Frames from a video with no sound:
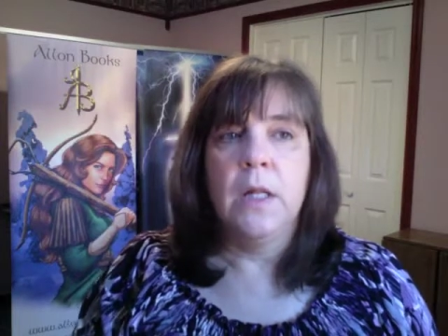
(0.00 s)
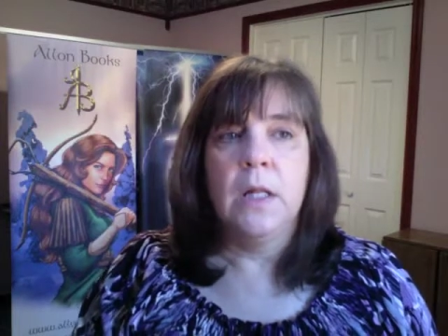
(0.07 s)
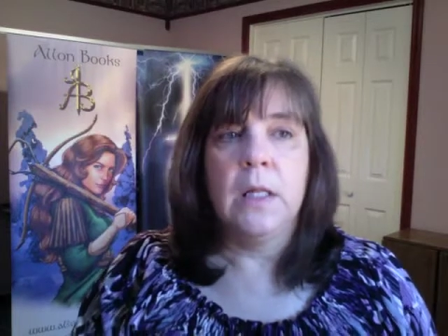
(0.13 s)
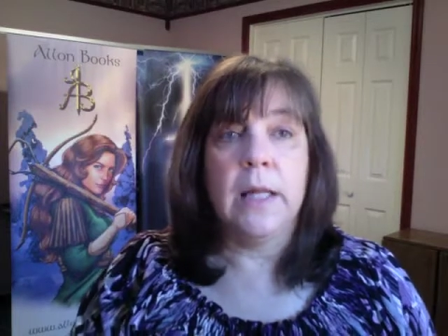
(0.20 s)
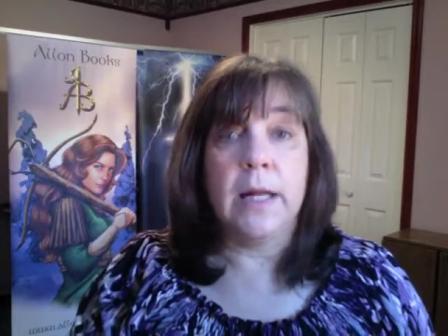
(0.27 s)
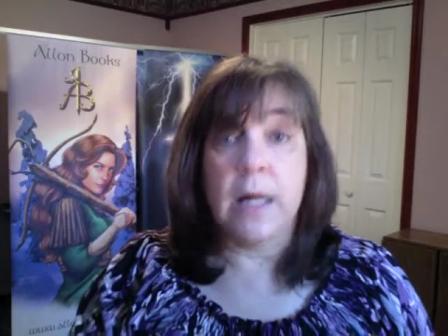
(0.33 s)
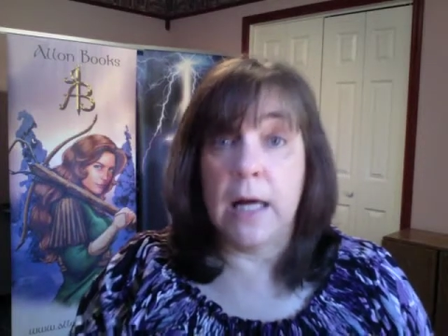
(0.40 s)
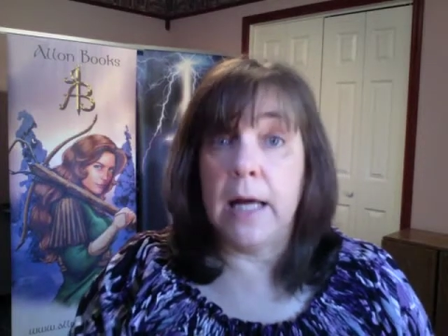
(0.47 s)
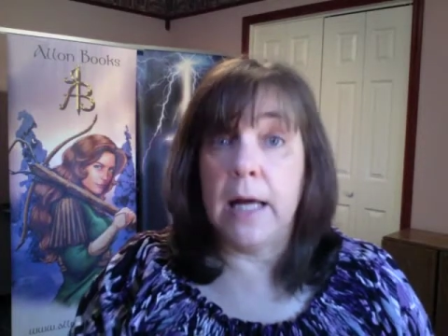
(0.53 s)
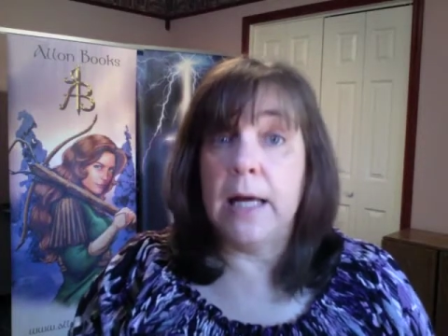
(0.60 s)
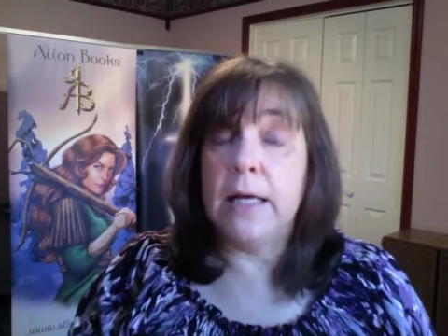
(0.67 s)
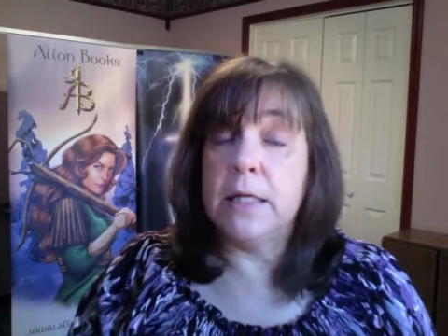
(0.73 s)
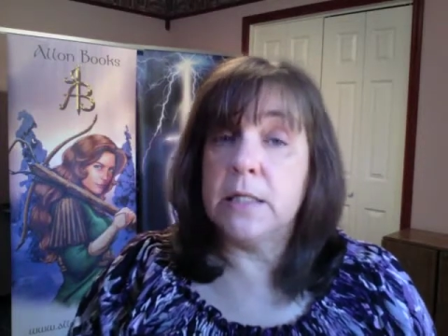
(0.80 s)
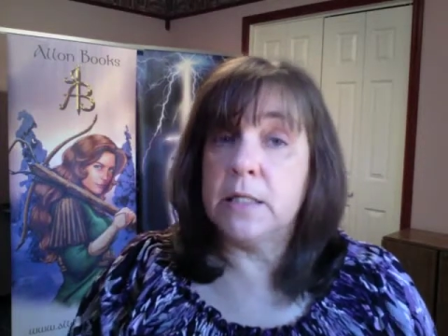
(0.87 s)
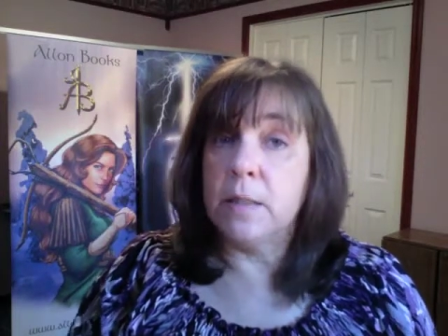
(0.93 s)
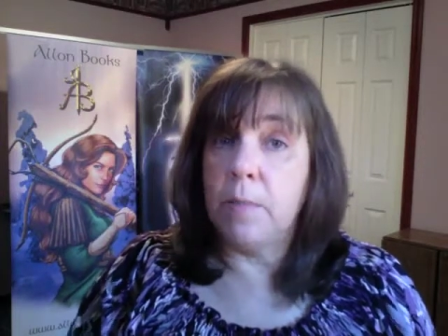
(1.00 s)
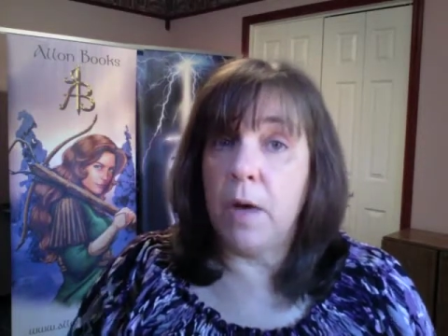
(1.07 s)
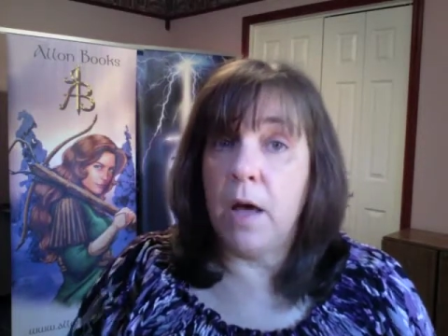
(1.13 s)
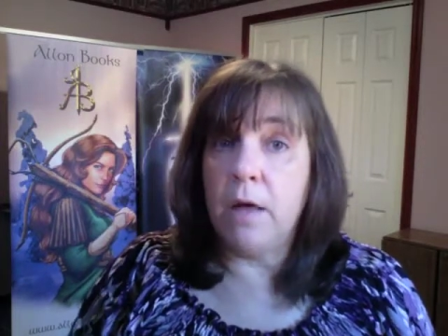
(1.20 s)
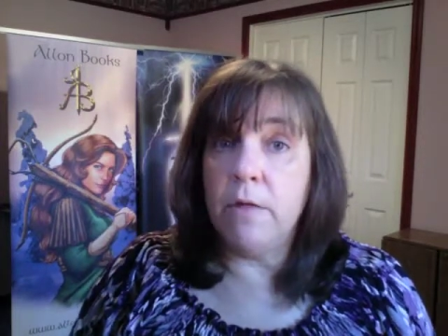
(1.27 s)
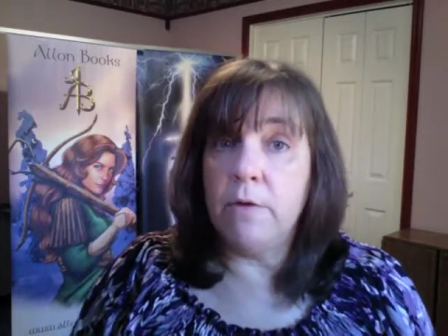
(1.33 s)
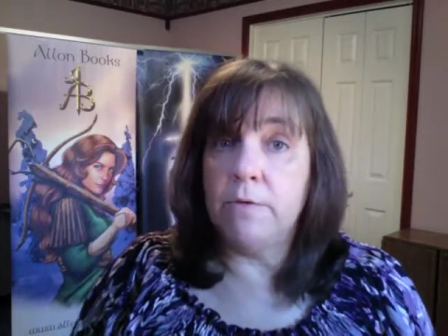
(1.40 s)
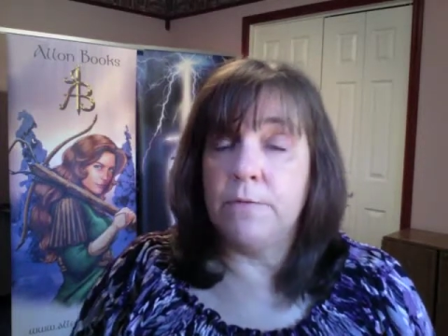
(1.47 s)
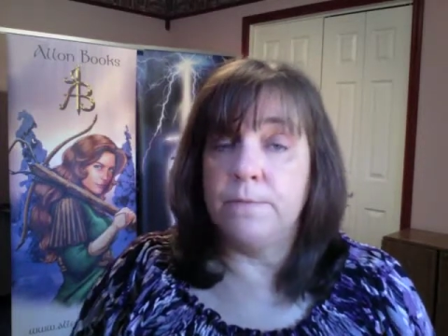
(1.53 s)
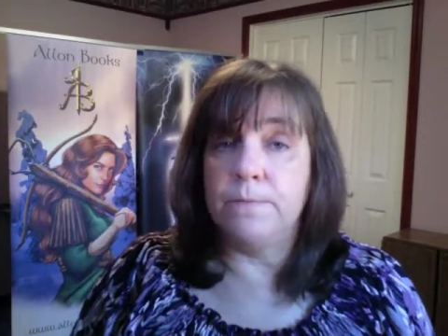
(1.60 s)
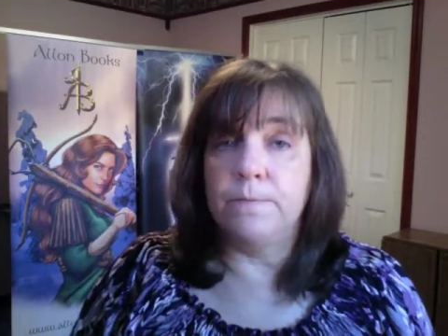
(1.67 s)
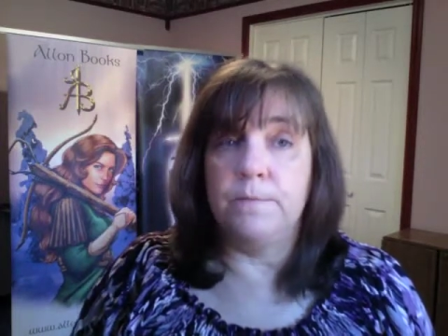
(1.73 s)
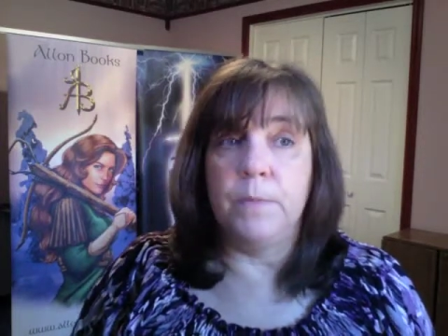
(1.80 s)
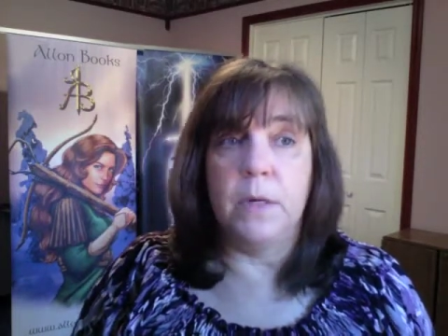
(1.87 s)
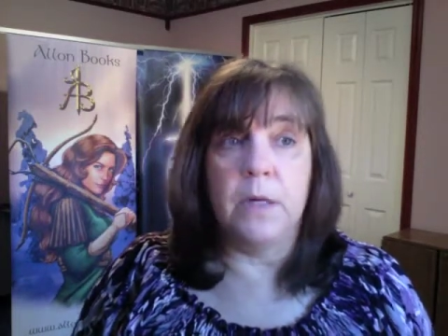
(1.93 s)
Like I and some other
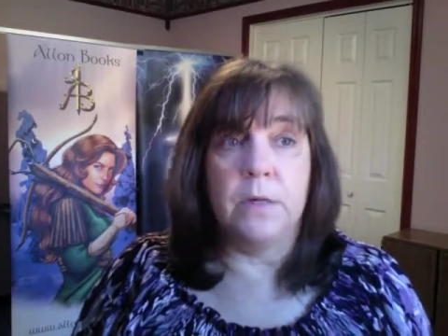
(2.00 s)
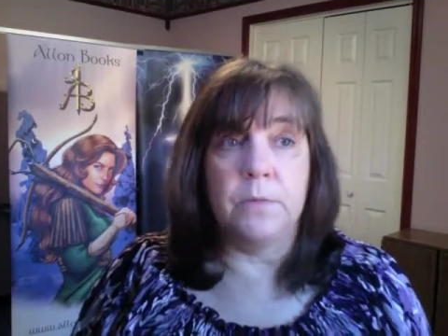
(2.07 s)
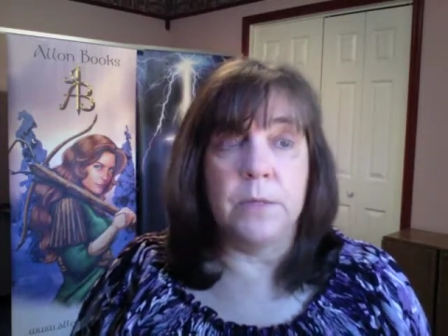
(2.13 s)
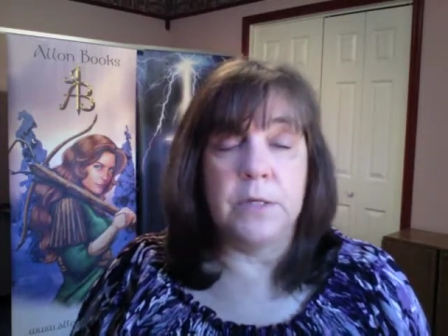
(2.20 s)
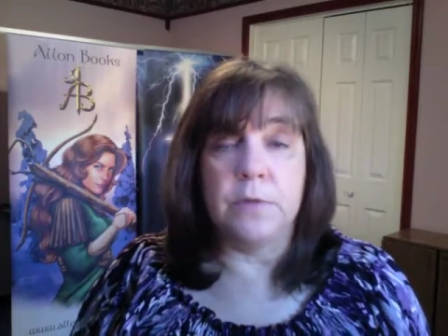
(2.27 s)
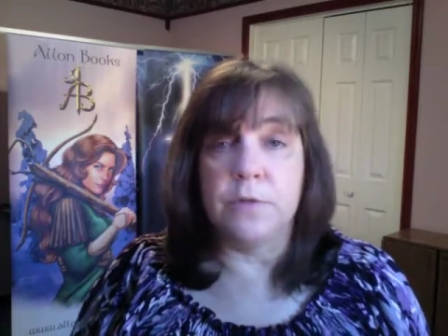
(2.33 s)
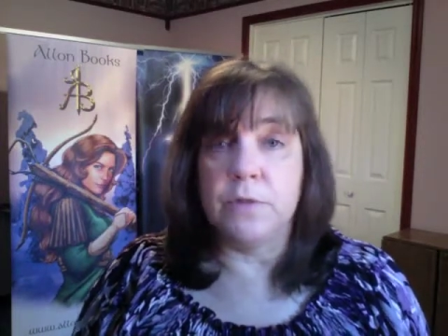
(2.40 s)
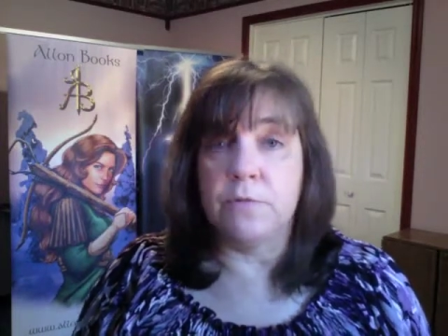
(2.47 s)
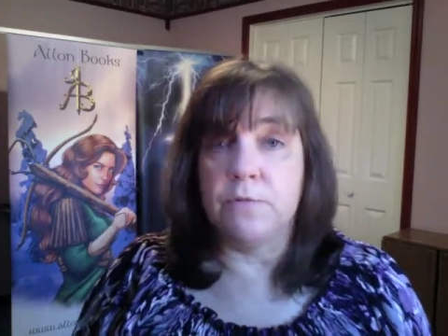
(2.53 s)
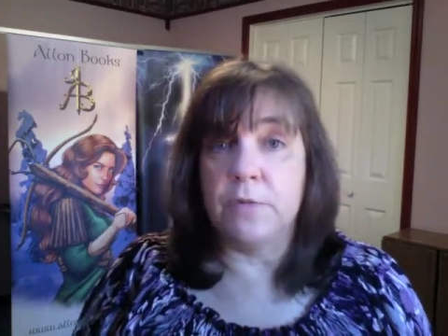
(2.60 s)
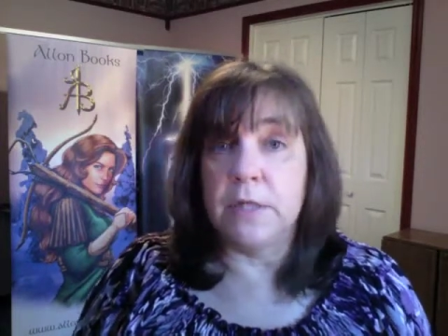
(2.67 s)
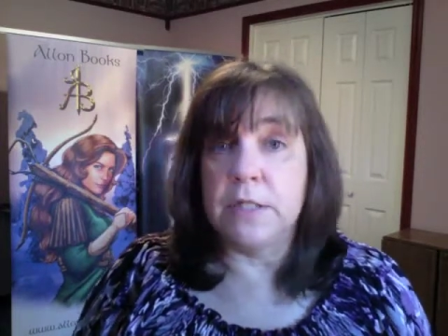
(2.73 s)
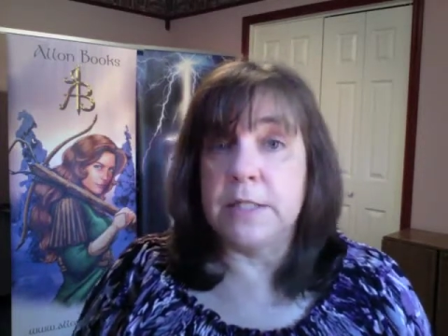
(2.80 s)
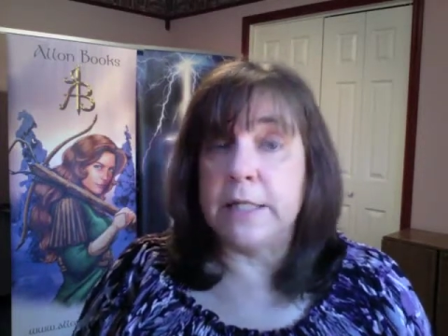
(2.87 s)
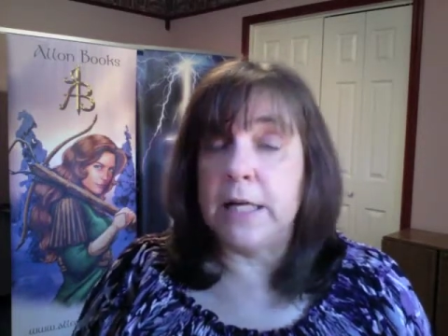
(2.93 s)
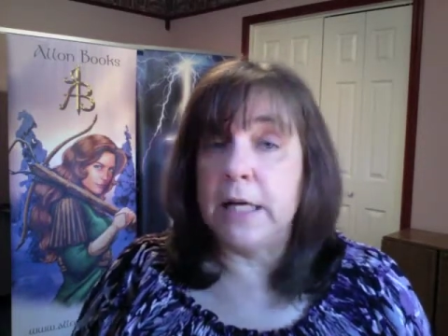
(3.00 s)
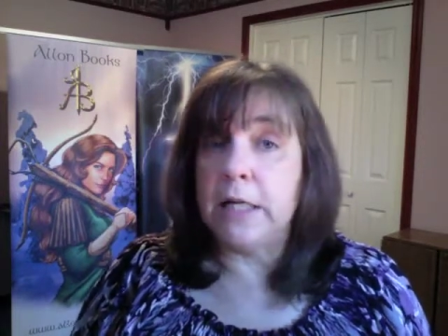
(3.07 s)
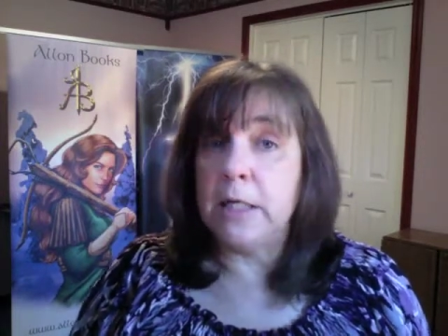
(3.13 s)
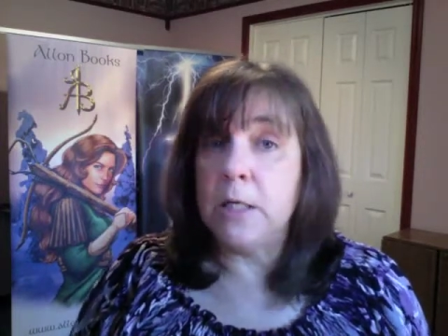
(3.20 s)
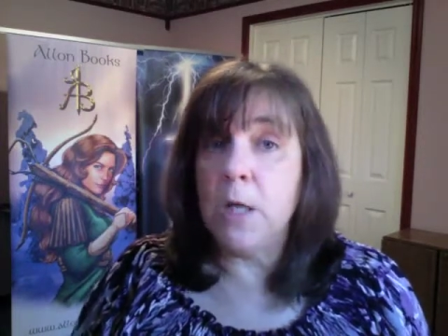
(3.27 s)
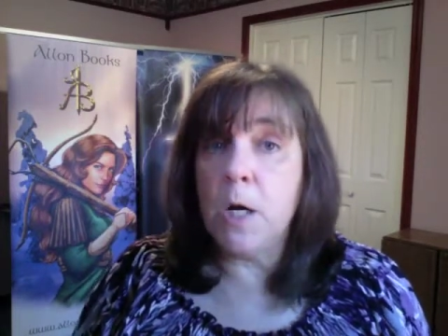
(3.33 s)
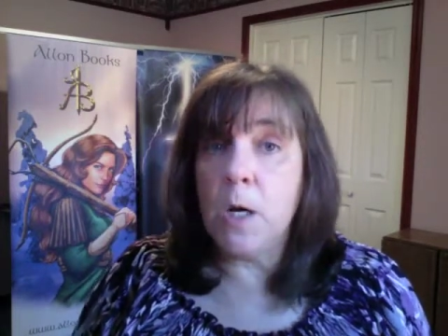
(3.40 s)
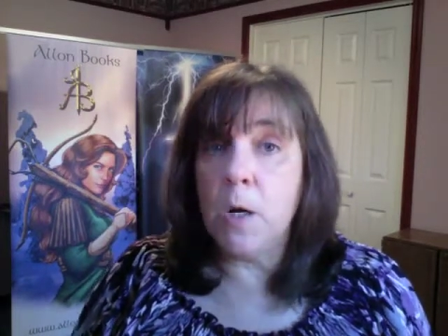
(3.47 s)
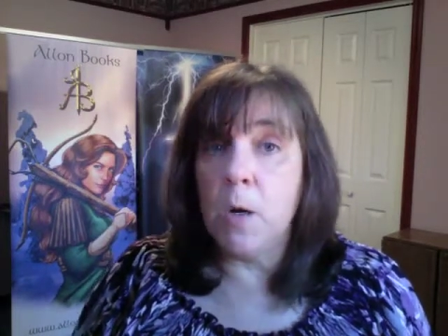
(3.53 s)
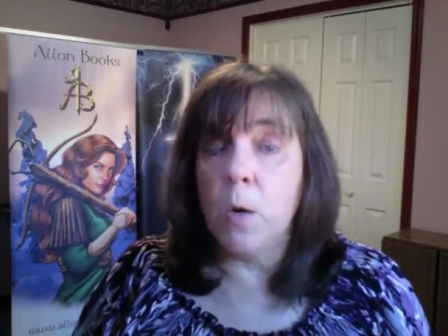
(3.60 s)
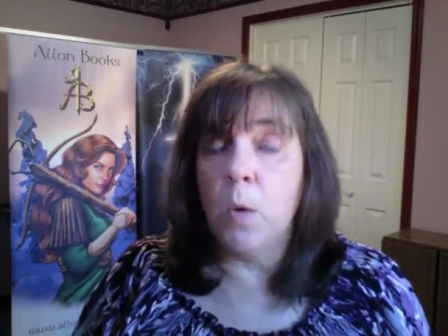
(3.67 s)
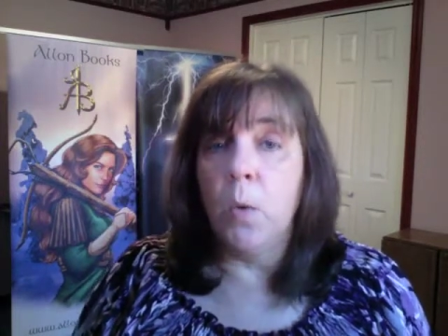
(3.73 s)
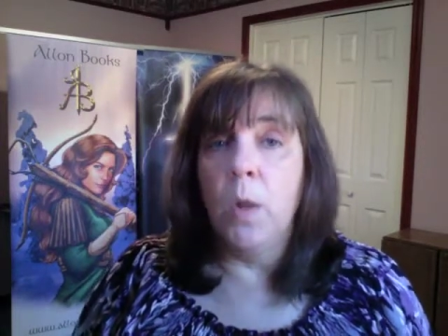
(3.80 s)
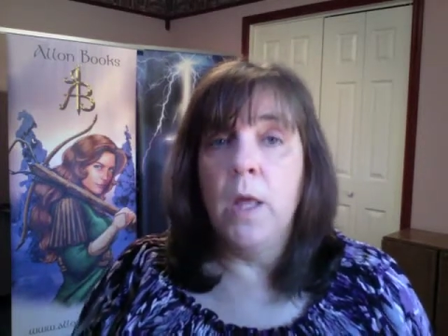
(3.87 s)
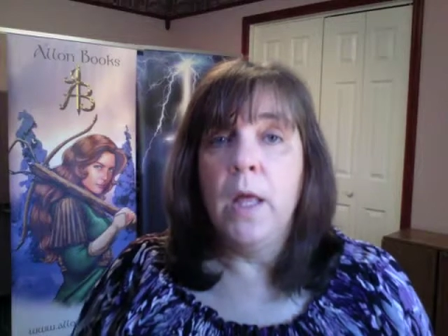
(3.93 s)
readers and friends that I
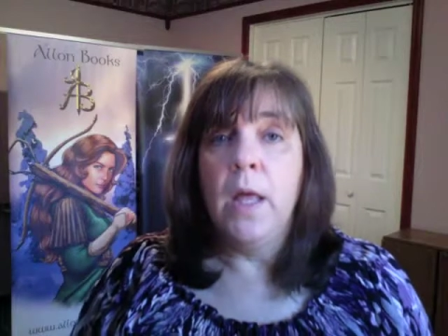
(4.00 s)
know,